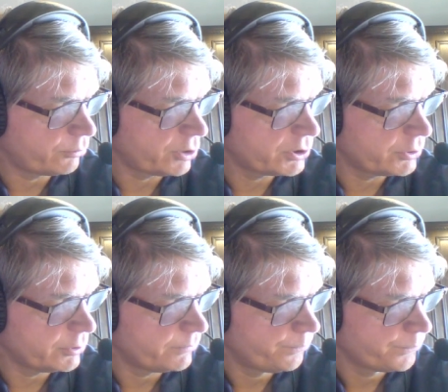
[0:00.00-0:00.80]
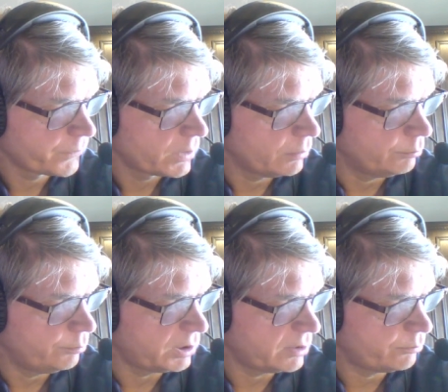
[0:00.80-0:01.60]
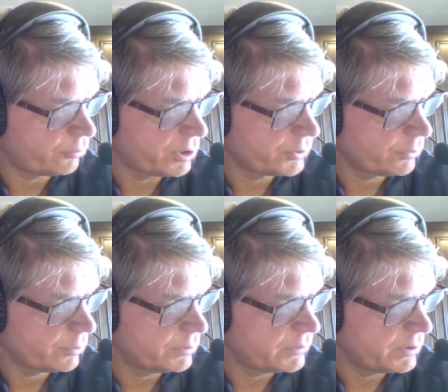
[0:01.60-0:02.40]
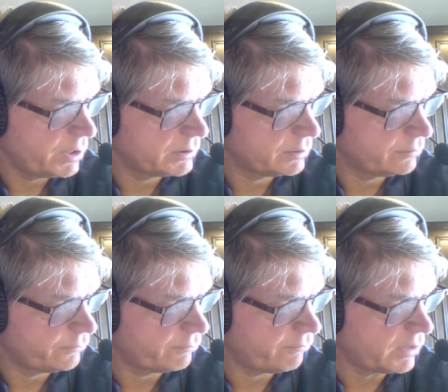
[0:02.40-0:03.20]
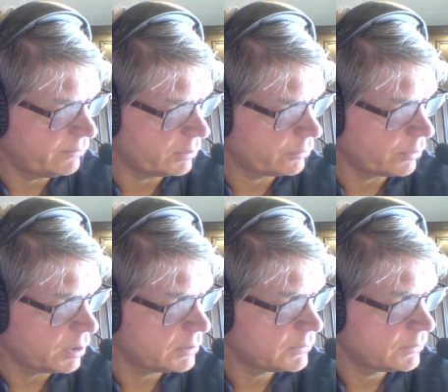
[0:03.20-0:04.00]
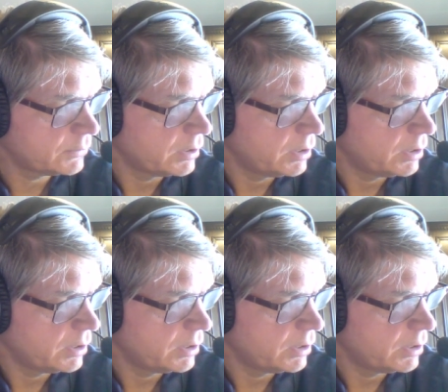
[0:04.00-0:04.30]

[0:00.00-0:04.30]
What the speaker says: pressure. Blood pressure is the answer for 5 across.